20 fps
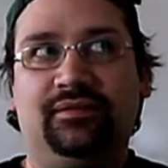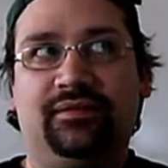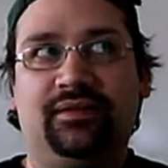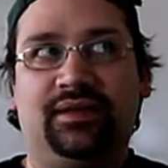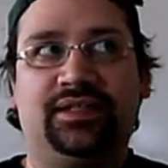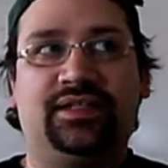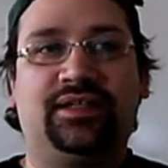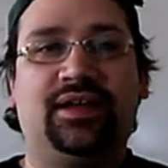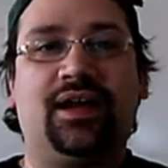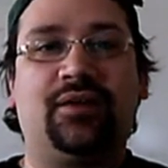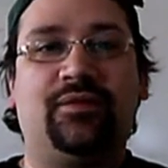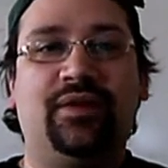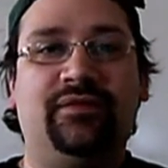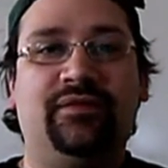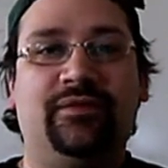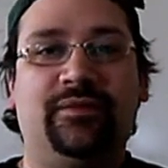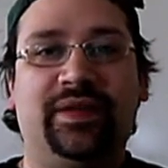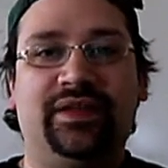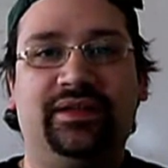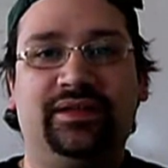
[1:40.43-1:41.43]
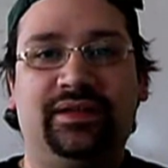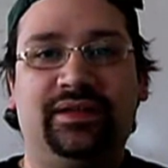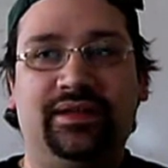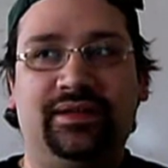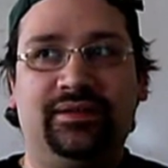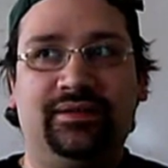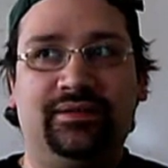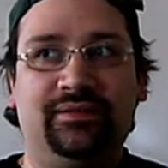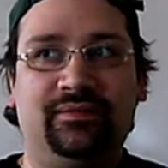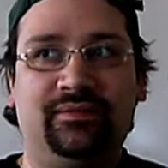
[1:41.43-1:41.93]
a shockwave ability,
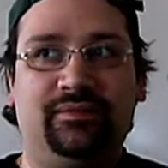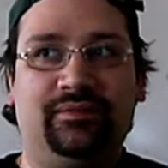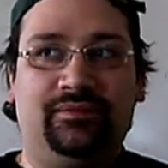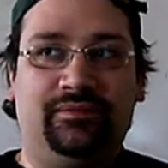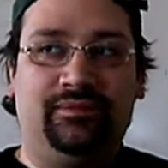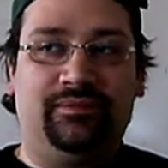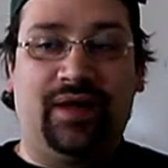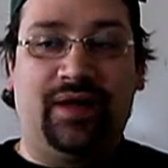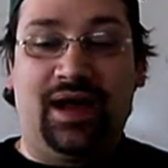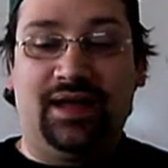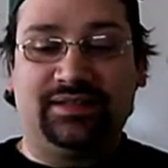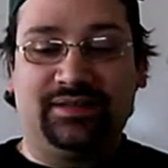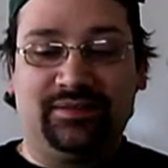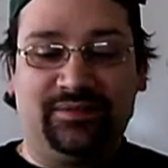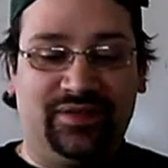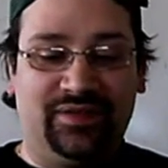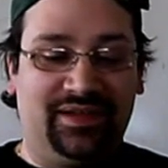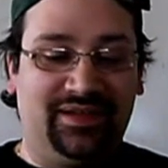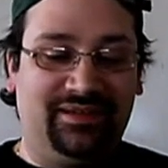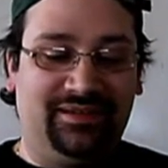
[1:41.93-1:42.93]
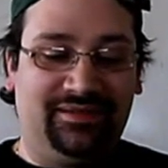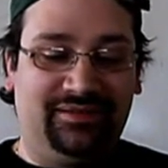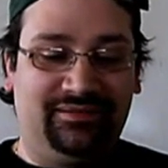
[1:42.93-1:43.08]
possibly.